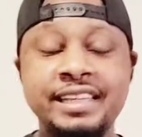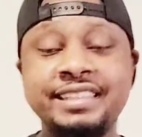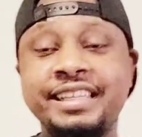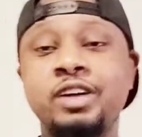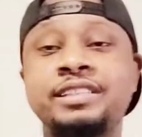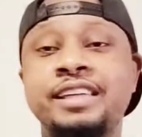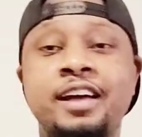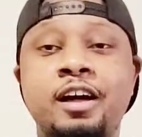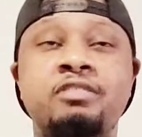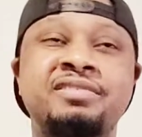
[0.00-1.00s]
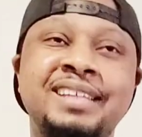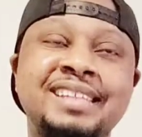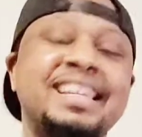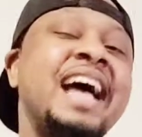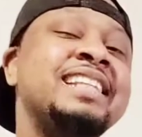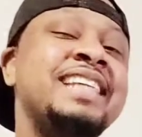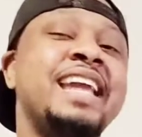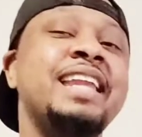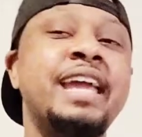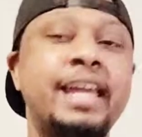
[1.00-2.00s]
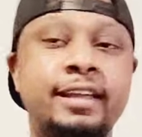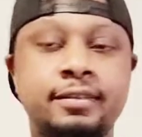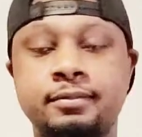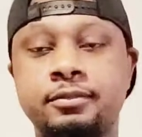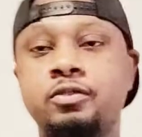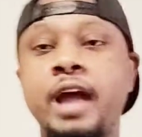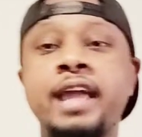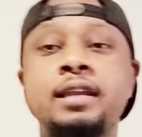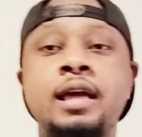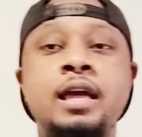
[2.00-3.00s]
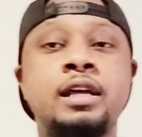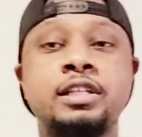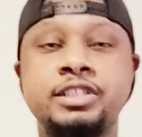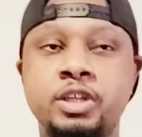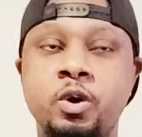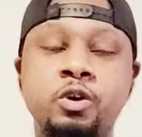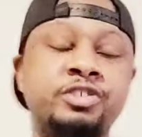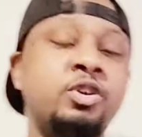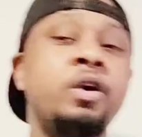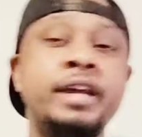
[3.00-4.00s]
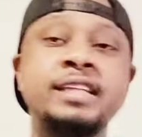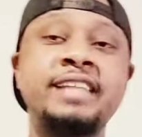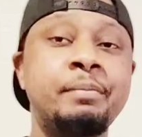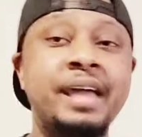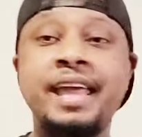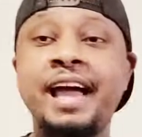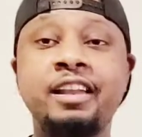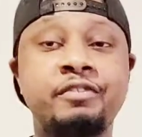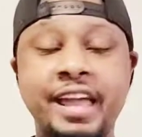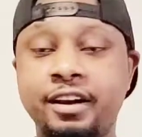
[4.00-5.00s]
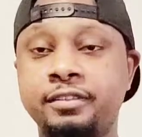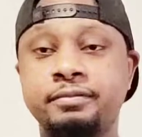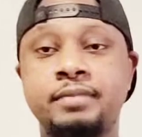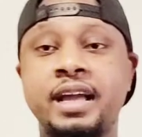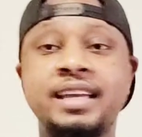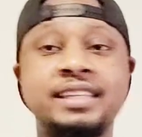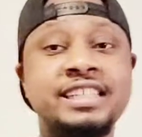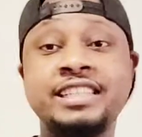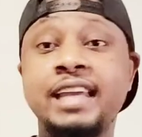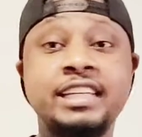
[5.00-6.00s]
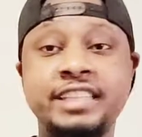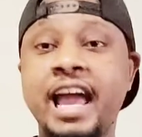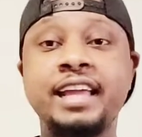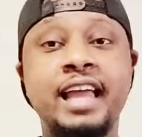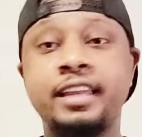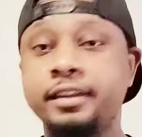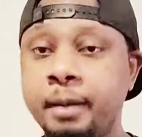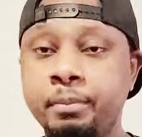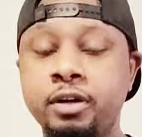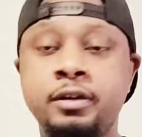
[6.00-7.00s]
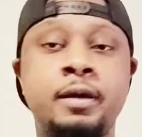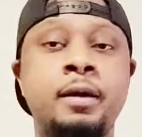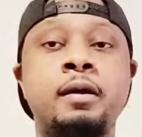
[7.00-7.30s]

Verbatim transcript: He's guilty of not taking a hint, right? So the story is they met in the elevator. I guess he shot his shot, got the number.